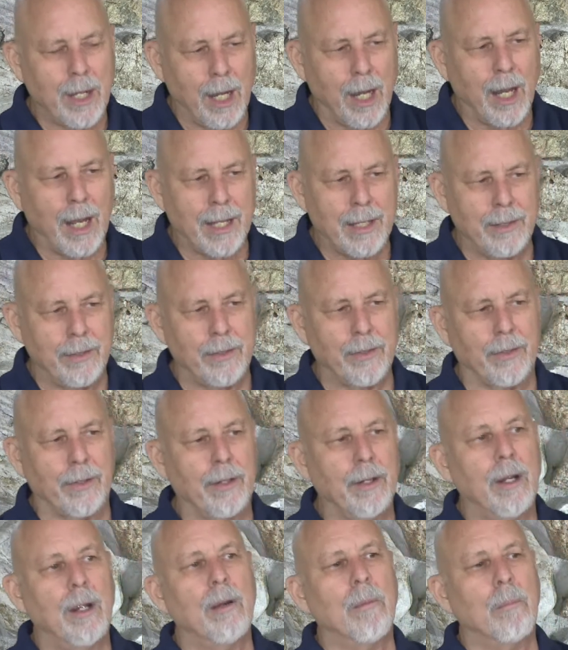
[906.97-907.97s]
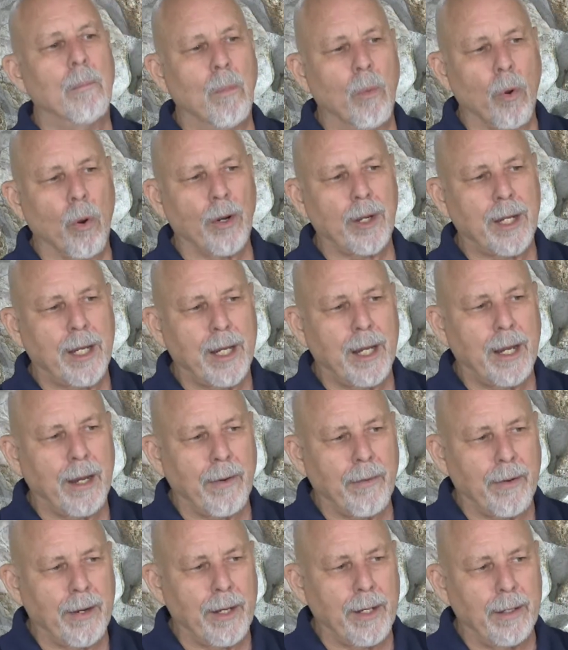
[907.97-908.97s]
kinder, more
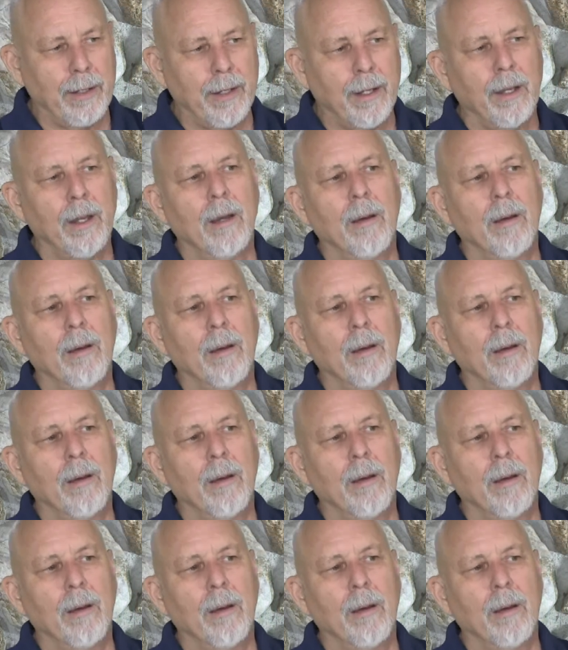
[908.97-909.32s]
caring,